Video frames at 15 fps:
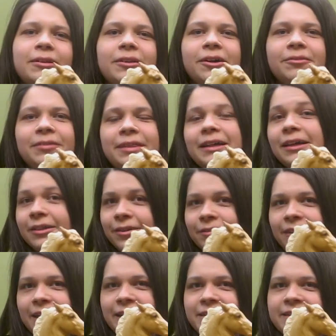along with the other
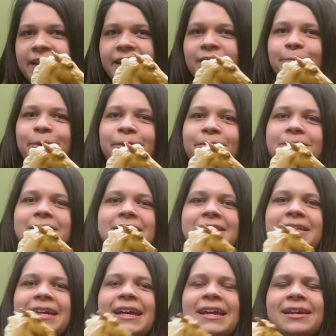Fighting Stallion models,
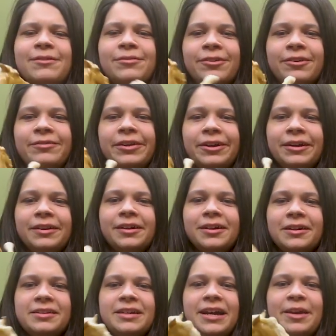as King for a very
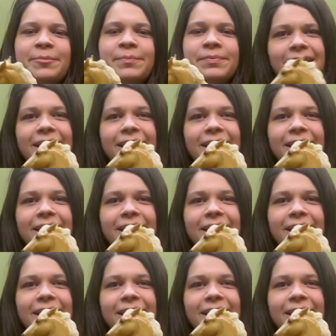long time.